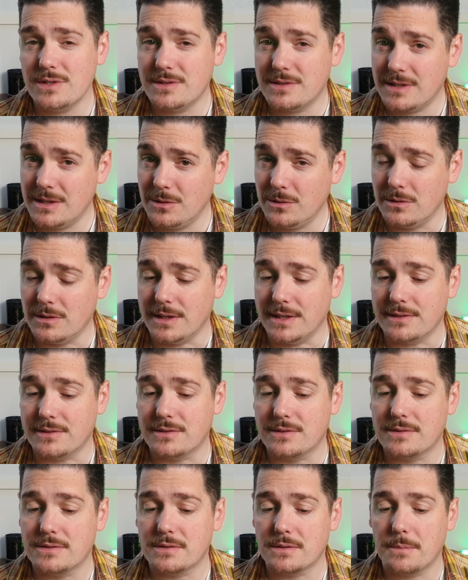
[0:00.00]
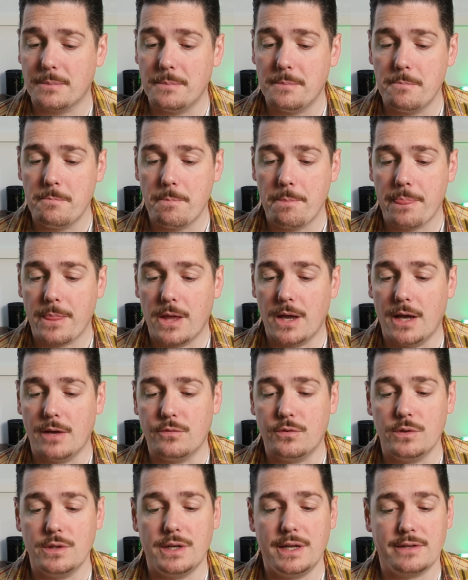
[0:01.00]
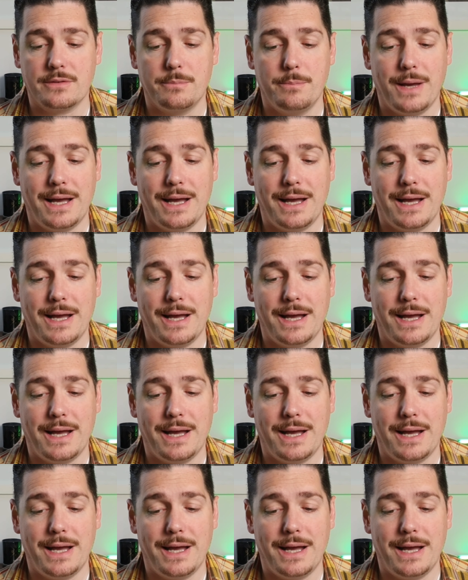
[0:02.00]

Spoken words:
skill lists for the next